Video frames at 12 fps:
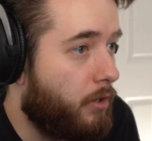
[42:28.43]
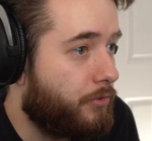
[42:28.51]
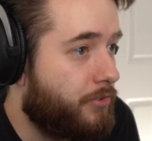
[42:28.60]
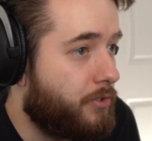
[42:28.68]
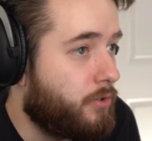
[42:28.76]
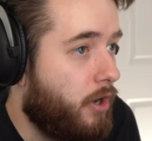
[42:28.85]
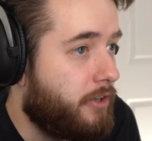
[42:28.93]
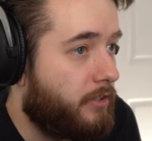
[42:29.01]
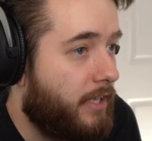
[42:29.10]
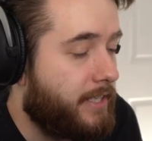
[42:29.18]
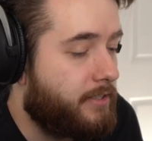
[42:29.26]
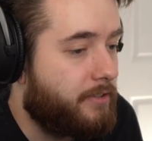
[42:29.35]
I'll see you guys
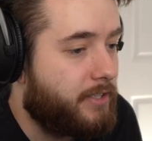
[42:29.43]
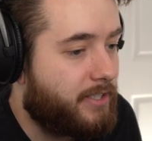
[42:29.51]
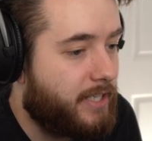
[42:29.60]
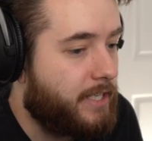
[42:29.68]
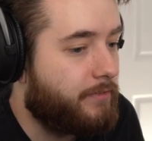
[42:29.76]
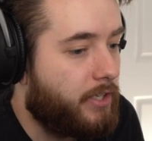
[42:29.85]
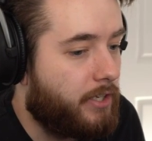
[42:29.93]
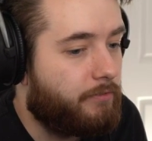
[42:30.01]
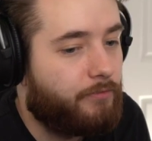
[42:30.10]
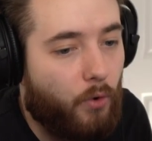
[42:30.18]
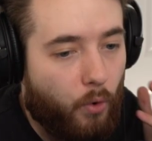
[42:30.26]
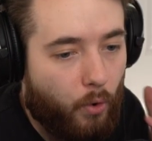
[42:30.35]
later this evening
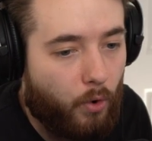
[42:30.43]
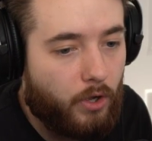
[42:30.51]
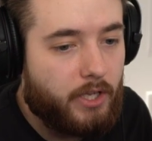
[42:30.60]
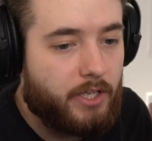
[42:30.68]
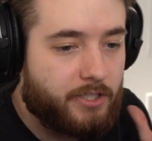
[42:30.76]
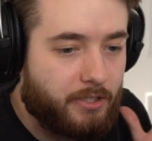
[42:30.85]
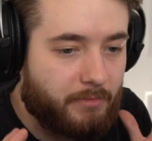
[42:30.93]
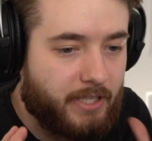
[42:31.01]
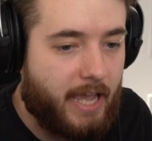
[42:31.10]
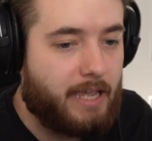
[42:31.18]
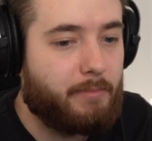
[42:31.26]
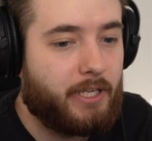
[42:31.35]
for some
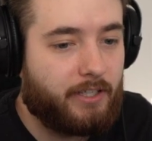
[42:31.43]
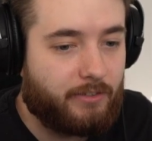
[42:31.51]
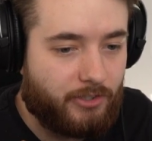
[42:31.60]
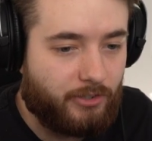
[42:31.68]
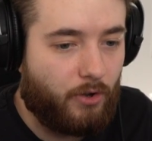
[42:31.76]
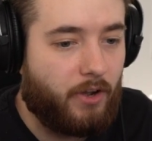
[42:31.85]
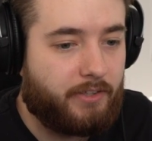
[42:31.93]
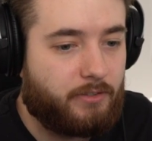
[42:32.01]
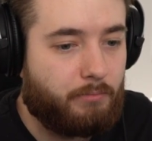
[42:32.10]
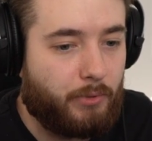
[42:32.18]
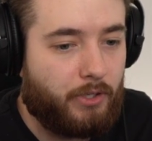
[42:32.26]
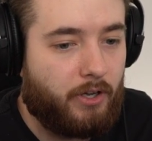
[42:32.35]
gaming
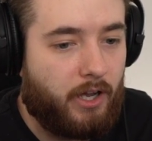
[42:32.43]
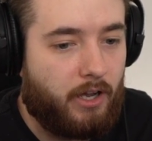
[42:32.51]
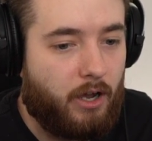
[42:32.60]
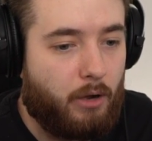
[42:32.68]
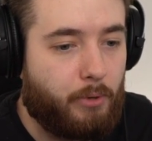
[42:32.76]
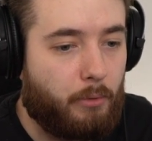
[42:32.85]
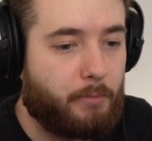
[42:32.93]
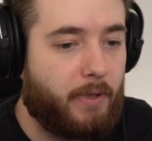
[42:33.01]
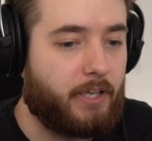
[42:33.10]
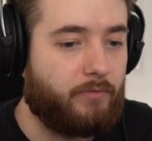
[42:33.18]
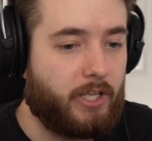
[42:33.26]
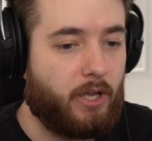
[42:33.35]
tonight, but uh, I'll probably
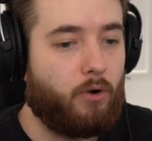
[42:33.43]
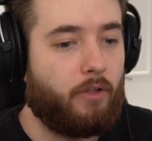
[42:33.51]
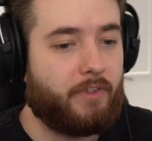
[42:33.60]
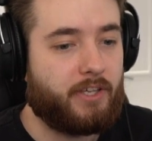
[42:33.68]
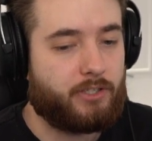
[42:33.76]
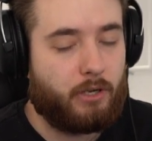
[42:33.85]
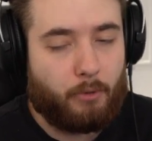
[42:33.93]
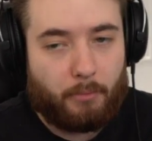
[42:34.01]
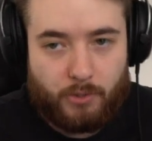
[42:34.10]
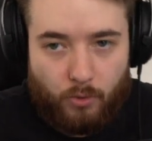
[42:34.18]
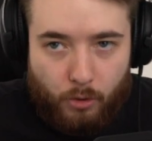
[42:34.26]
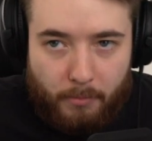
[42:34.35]
make a video on this. I'll
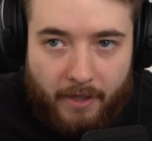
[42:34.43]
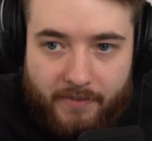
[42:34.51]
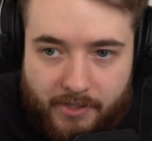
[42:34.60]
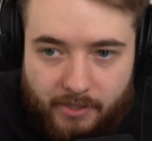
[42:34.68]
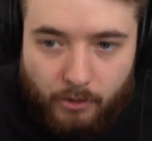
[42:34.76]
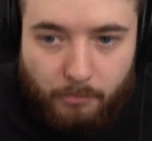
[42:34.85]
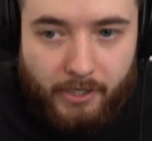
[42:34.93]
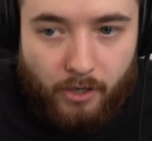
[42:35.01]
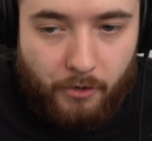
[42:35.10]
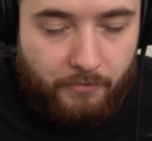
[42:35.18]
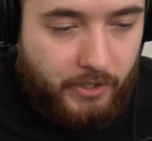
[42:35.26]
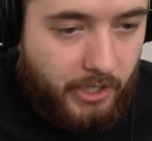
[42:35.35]
probably talk about this a little bit
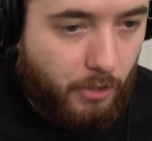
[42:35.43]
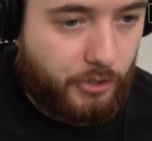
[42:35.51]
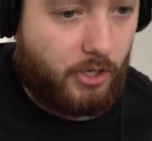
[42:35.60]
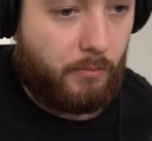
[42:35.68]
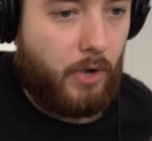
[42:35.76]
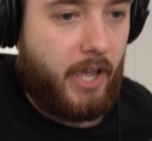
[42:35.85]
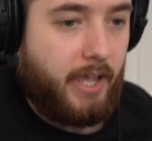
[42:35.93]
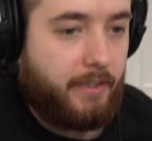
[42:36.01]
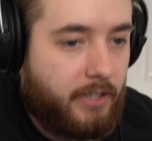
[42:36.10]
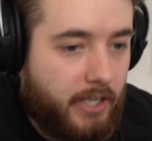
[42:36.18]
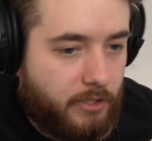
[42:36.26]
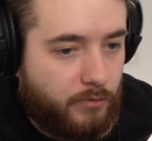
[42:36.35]
on a video somewhere
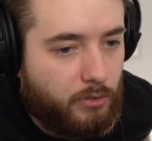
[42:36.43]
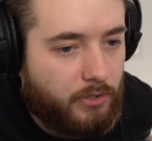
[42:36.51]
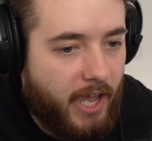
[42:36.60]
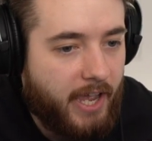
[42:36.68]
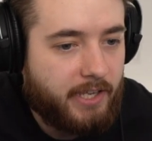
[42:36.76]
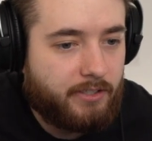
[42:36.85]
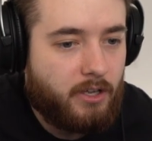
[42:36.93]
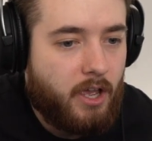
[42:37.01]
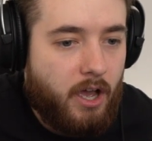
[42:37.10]
in the next few days.